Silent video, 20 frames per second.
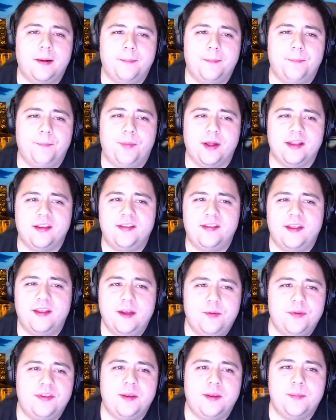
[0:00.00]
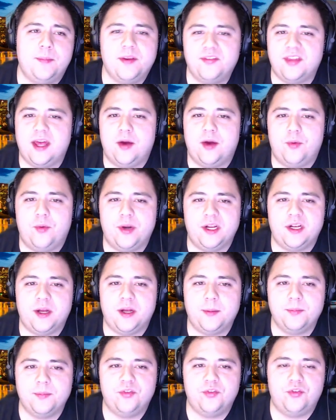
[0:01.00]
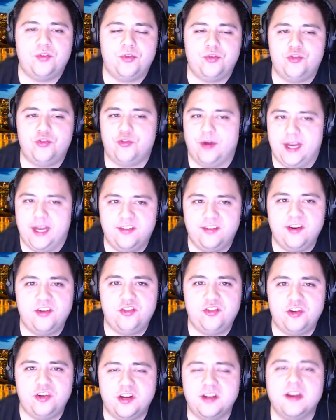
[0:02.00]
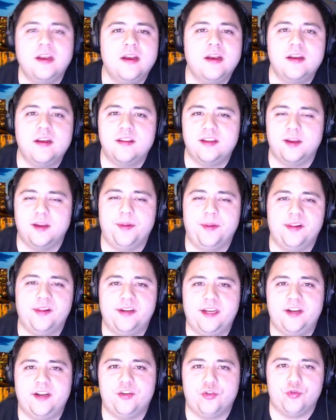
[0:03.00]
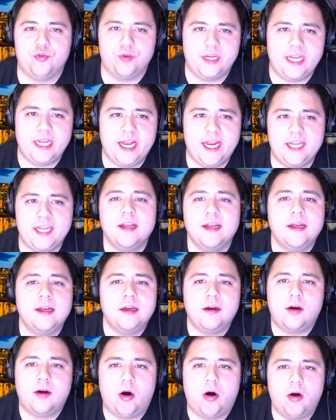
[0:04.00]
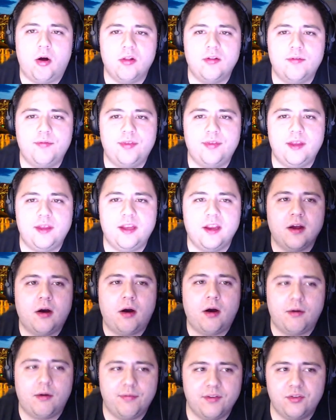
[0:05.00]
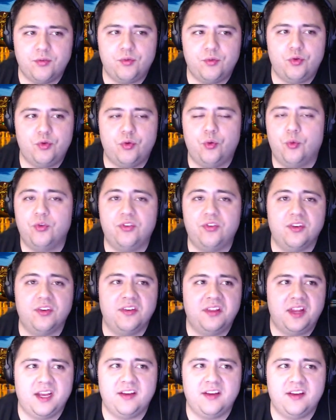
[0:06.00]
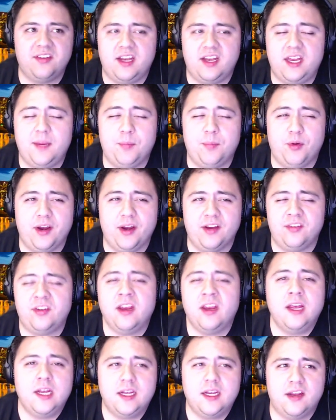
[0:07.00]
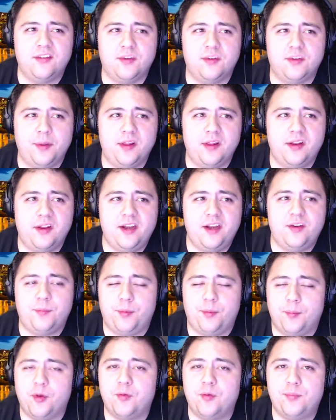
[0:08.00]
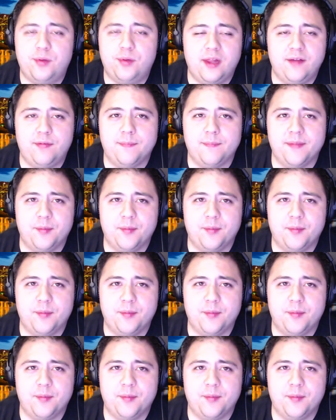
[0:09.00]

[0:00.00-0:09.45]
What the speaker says: But the thing with him is that when it comes to transition, the ability to create, all of the offensive tools and things that he brings, his ability to promote play from the